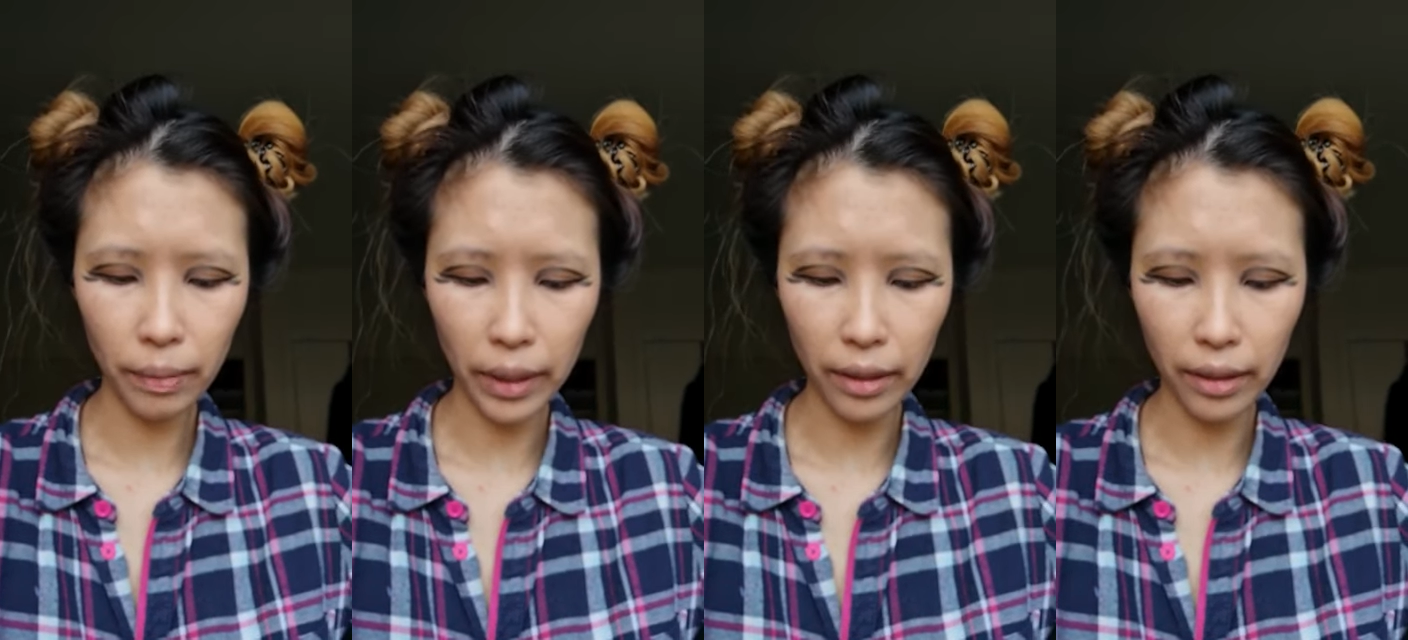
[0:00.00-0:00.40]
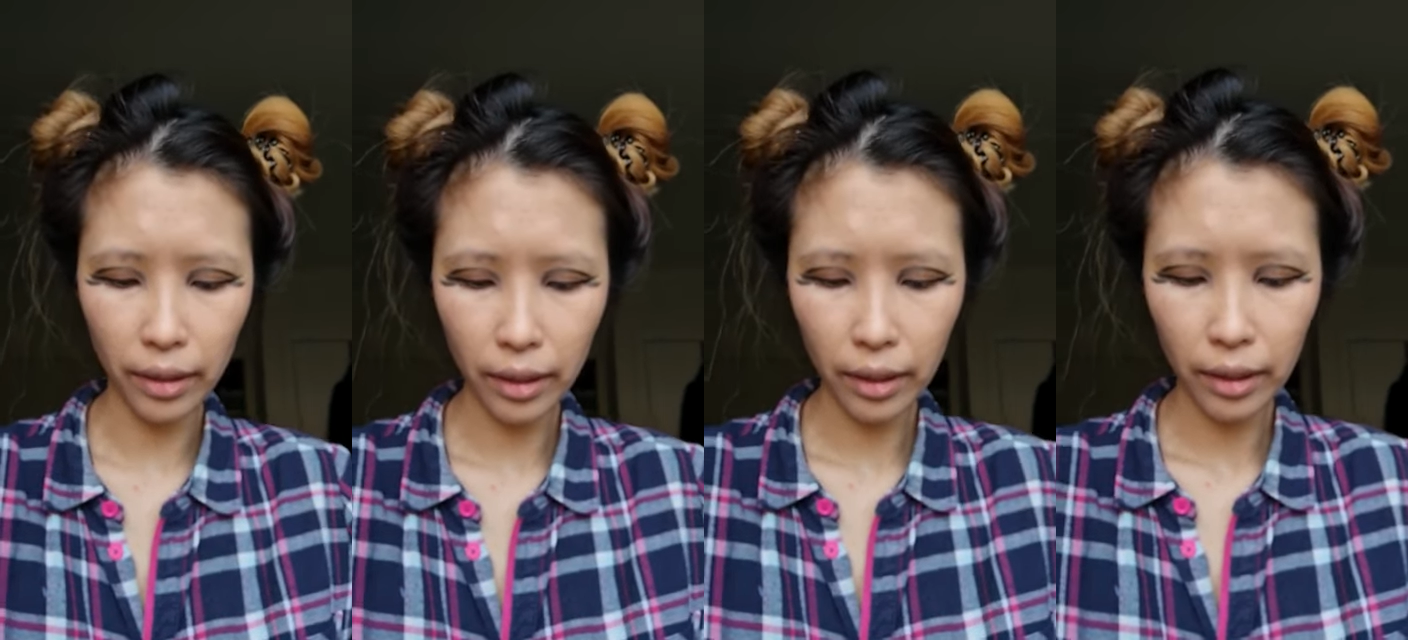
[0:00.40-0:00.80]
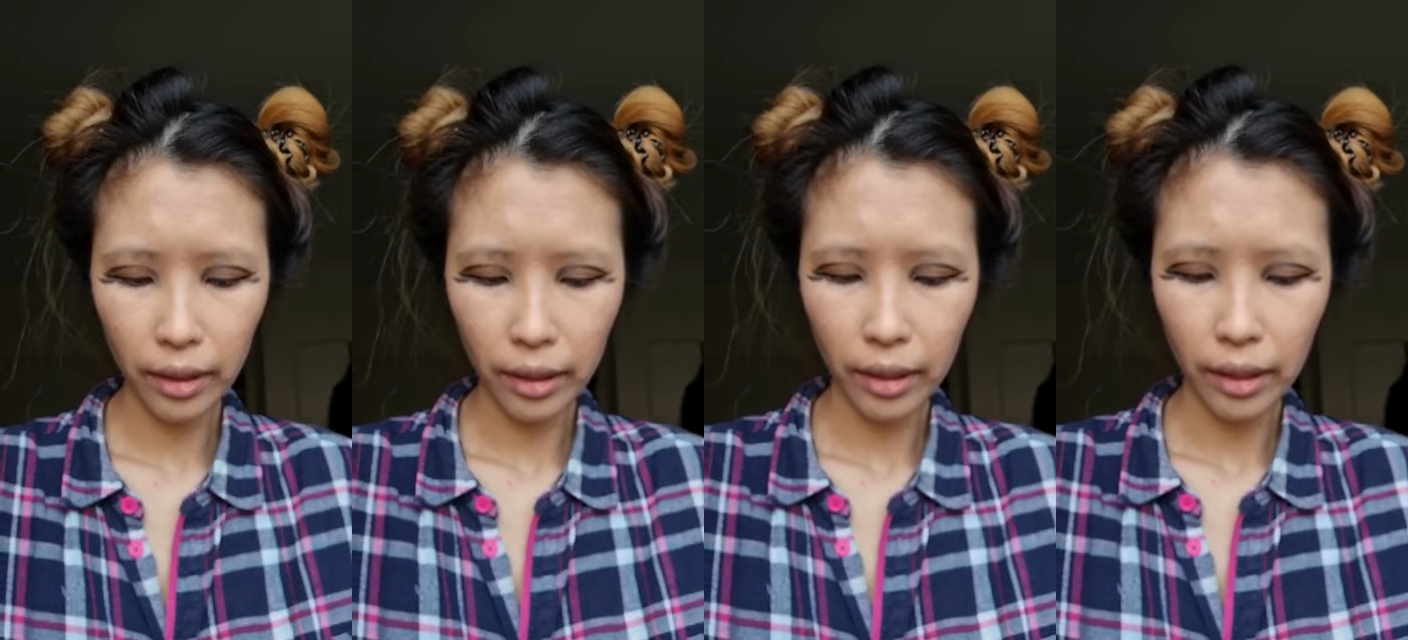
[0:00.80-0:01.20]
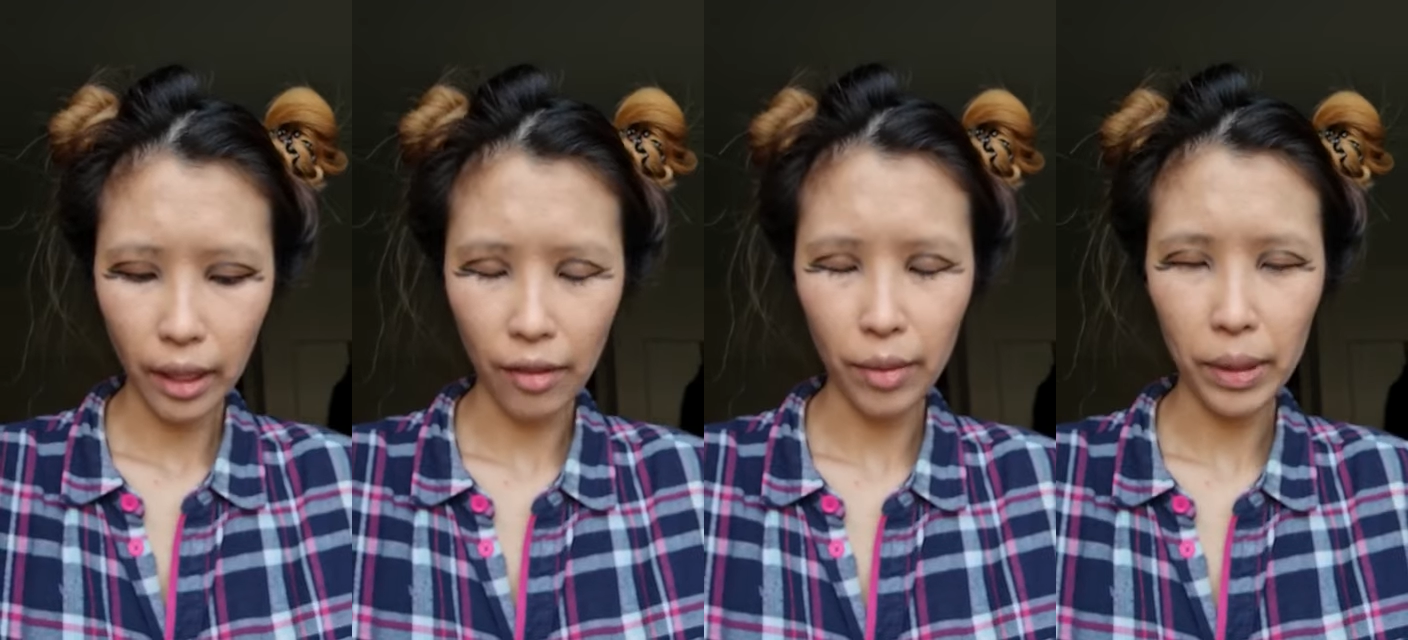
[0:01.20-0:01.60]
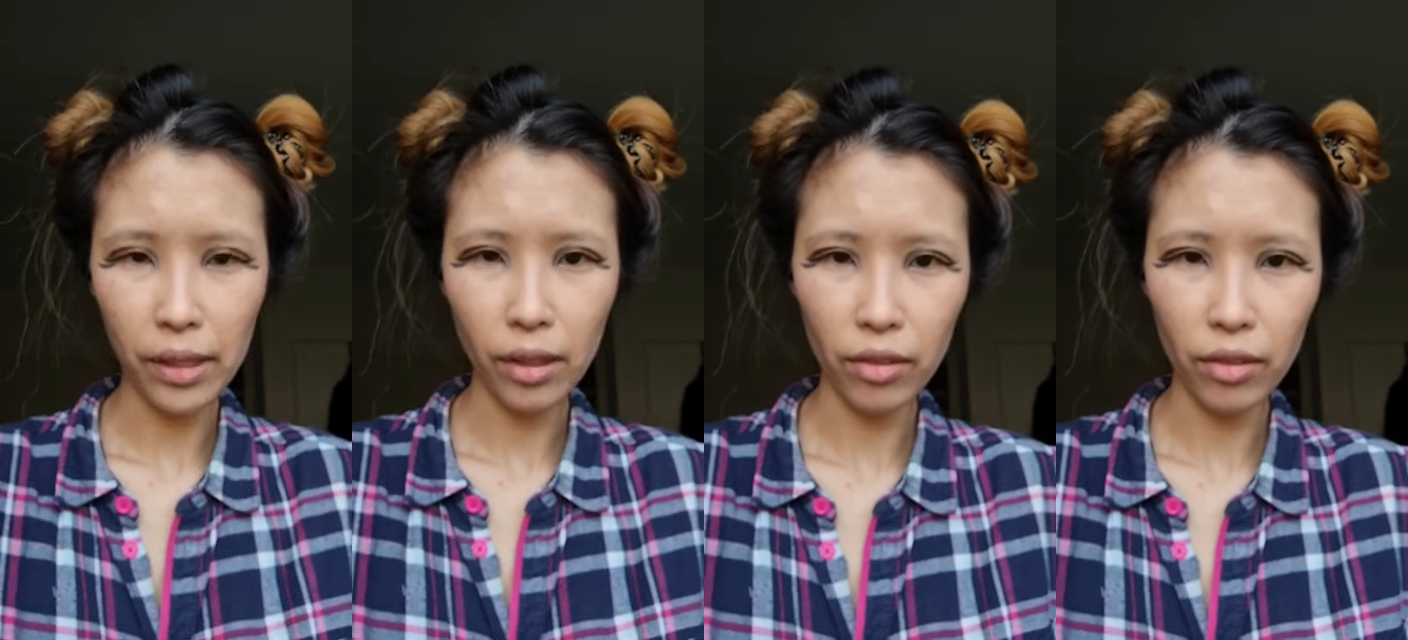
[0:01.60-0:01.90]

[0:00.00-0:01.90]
but I have a piece